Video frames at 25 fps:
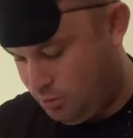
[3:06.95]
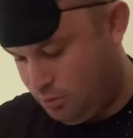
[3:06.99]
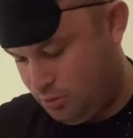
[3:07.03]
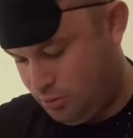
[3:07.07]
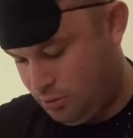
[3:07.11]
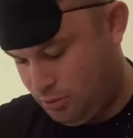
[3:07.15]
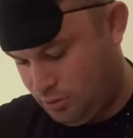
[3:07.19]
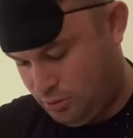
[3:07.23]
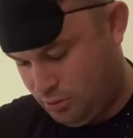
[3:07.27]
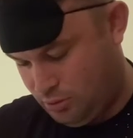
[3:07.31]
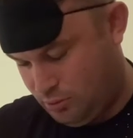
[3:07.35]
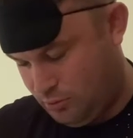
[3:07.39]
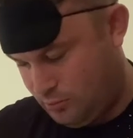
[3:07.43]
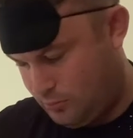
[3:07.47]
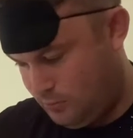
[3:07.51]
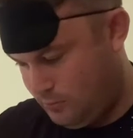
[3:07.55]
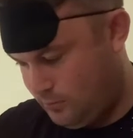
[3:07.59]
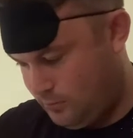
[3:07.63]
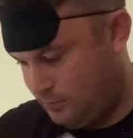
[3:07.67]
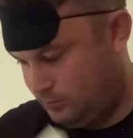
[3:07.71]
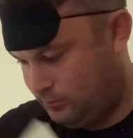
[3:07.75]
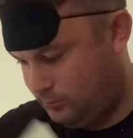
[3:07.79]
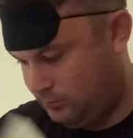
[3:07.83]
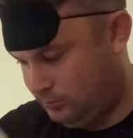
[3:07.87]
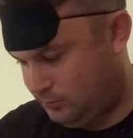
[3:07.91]

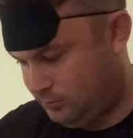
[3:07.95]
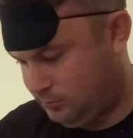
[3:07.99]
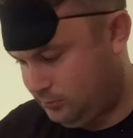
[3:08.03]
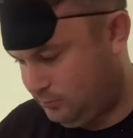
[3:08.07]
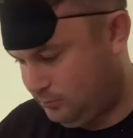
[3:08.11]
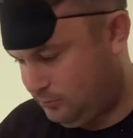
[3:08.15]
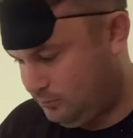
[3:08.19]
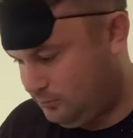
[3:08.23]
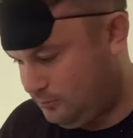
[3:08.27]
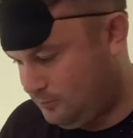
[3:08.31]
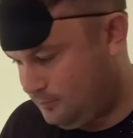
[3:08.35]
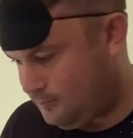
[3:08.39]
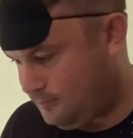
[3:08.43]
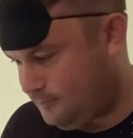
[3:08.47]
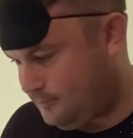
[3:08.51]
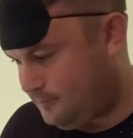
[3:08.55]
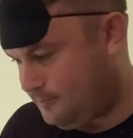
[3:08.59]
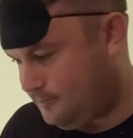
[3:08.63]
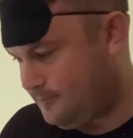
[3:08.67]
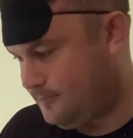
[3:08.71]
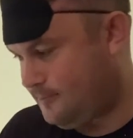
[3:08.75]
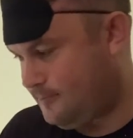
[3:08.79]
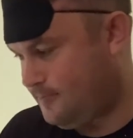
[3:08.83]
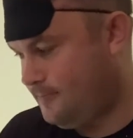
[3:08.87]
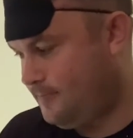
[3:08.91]

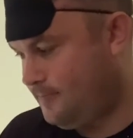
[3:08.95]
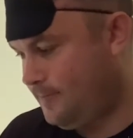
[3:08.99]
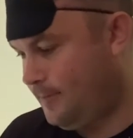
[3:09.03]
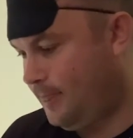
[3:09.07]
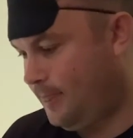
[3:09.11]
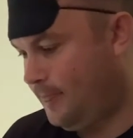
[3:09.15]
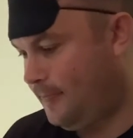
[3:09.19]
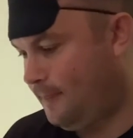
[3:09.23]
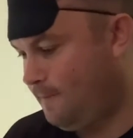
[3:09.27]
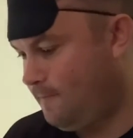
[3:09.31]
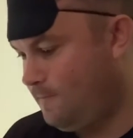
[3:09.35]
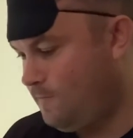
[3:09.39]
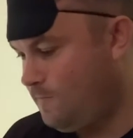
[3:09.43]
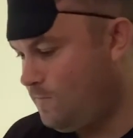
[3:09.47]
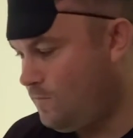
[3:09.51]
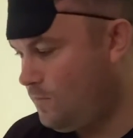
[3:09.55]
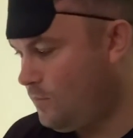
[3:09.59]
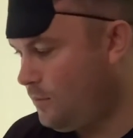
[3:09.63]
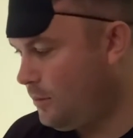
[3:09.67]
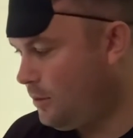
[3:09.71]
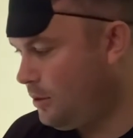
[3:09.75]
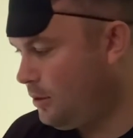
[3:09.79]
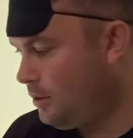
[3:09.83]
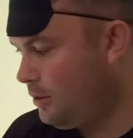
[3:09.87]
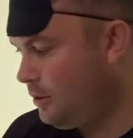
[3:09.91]

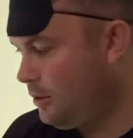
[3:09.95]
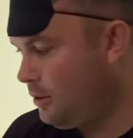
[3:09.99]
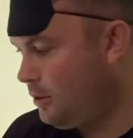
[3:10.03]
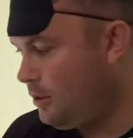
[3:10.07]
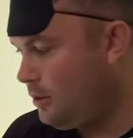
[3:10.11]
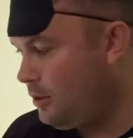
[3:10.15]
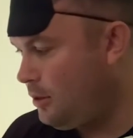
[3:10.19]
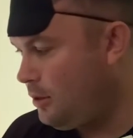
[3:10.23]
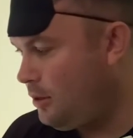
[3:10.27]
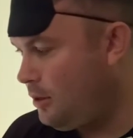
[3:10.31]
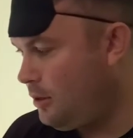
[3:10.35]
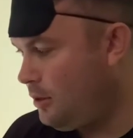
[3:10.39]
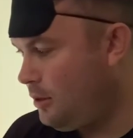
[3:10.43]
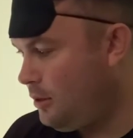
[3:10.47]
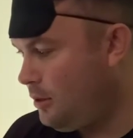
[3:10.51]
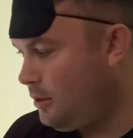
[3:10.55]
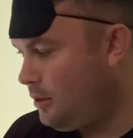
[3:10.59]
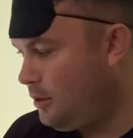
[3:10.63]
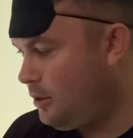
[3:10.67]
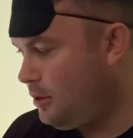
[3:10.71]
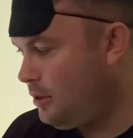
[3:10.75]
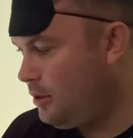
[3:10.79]
[no speech]